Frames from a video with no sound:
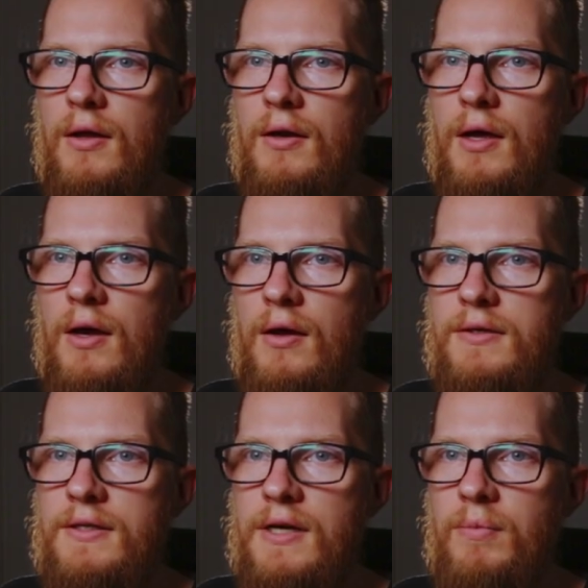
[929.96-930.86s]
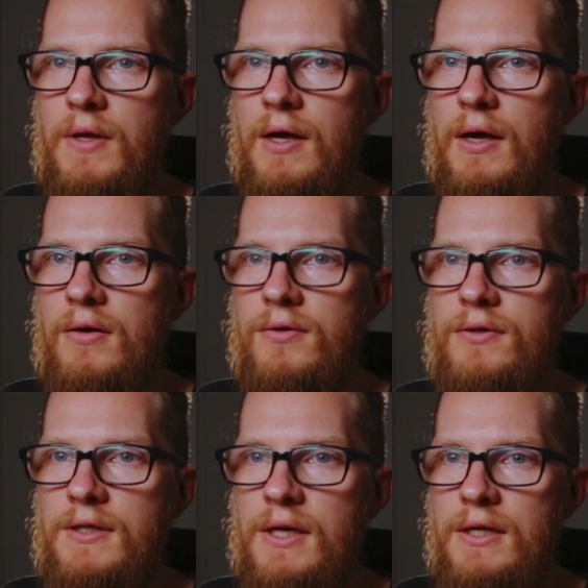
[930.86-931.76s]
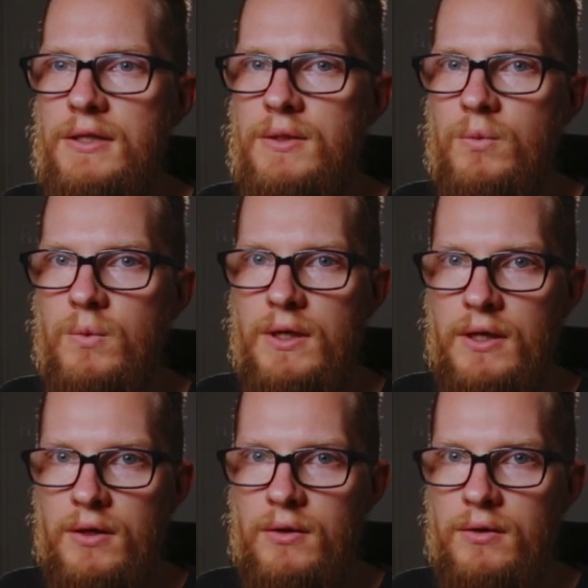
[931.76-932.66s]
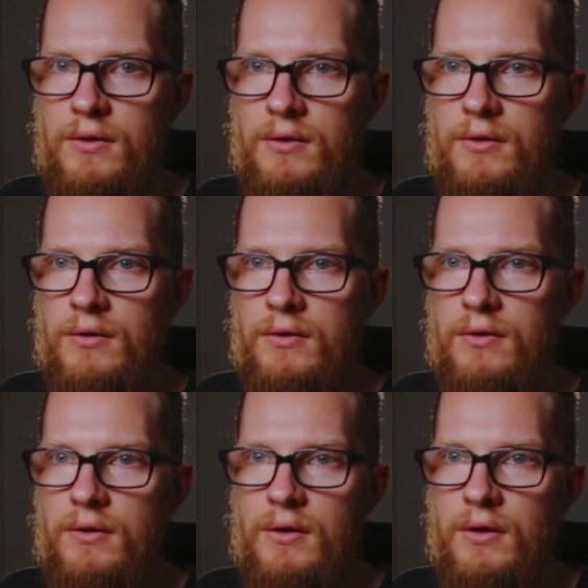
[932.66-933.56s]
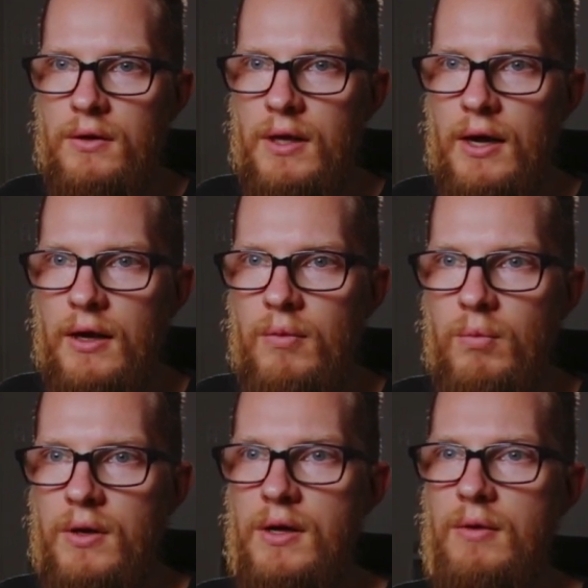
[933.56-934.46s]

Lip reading: then yeah, something else as well that can be